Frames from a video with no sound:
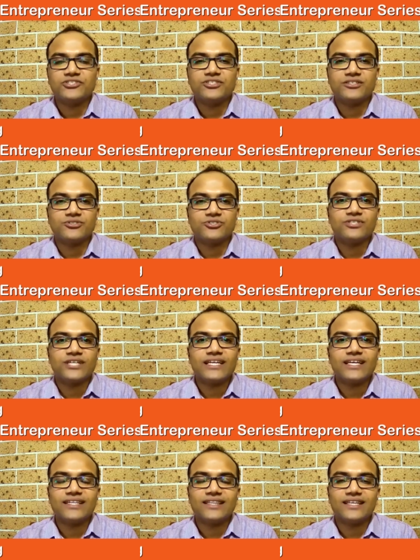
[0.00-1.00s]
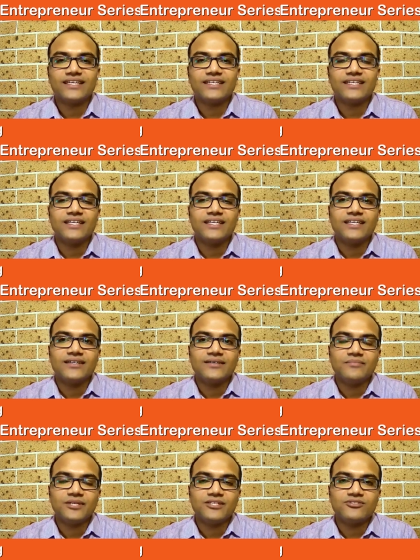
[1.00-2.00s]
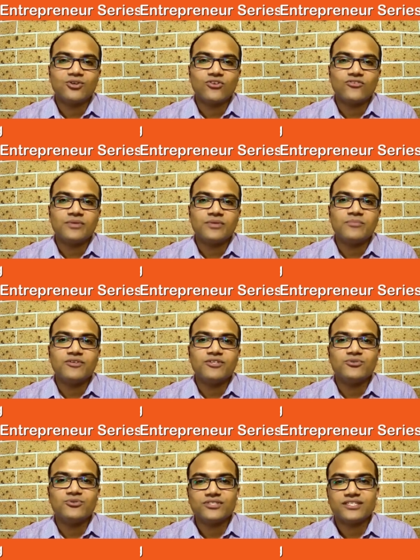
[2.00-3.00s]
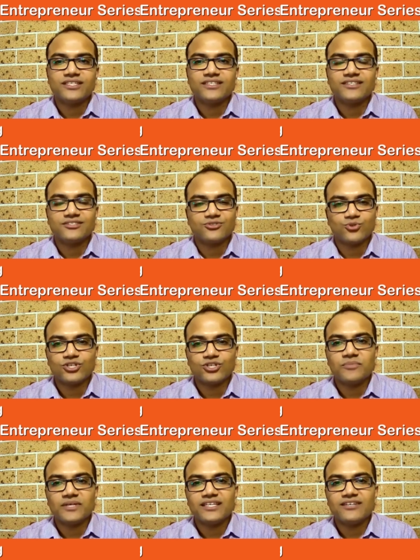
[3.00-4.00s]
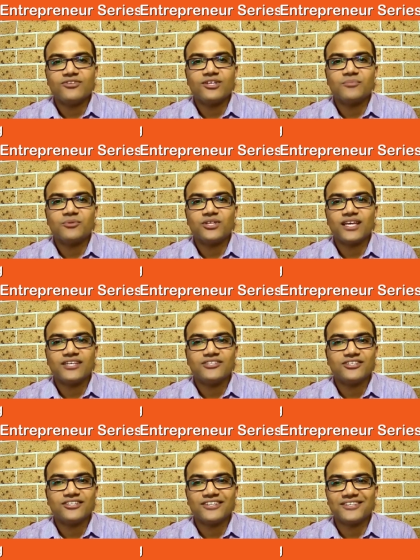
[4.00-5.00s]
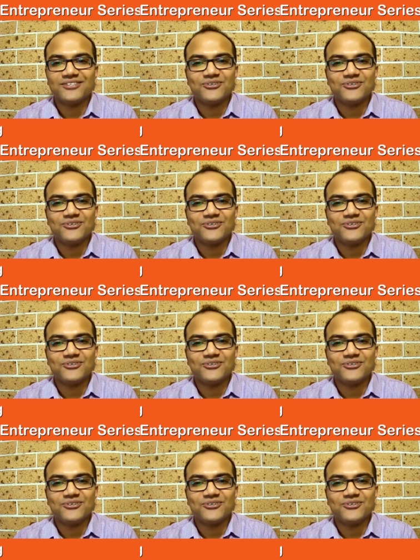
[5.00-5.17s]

in Australia, I think because a lot of people were using social media for communication,